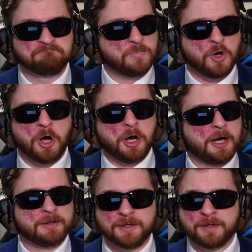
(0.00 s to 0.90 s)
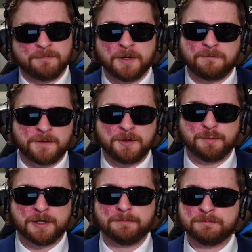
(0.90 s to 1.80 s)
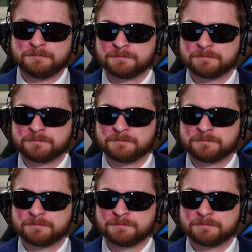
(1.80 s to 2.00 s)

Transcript: Not looking good for you, bub.